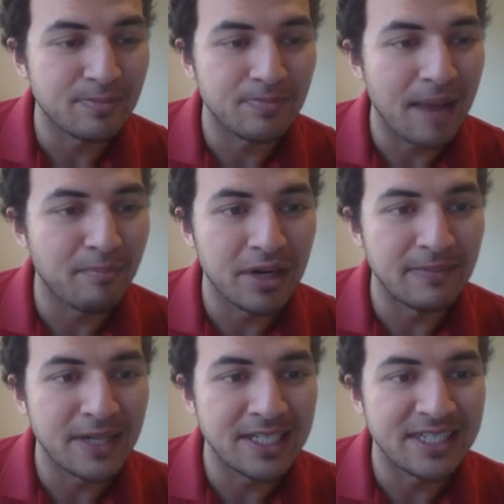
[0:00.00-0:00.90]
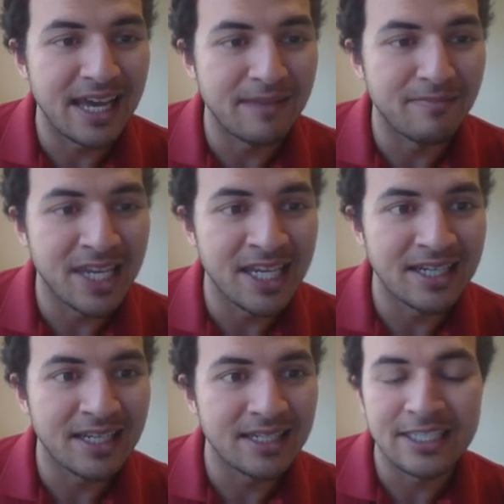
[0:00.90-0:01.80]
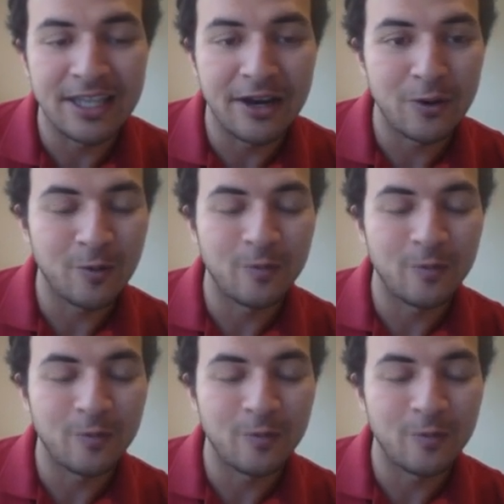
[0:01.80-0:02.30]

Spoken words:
I'm pretty much dead meat. So